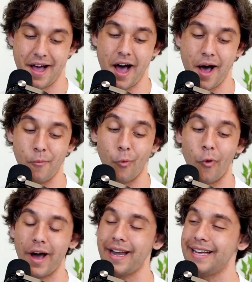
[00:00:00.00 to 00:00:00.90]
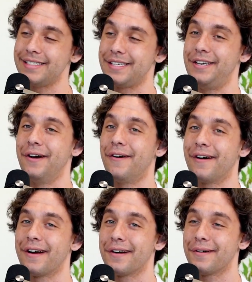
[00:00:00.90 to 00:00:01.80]
What is
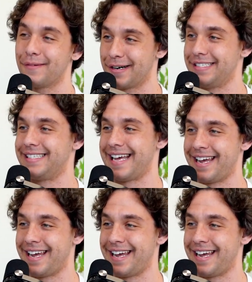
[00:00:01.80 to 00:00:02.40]
your worst